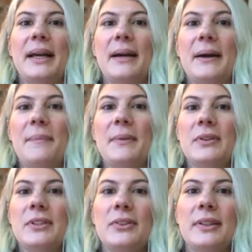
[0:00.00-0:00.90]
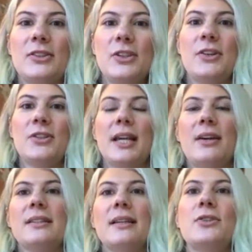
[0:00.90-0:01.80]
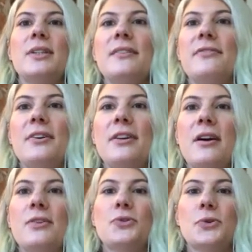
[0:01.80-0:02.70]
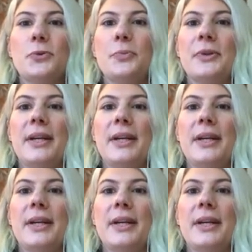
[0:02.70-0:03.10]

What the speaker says: London Stock Exchange now is actually a very large group.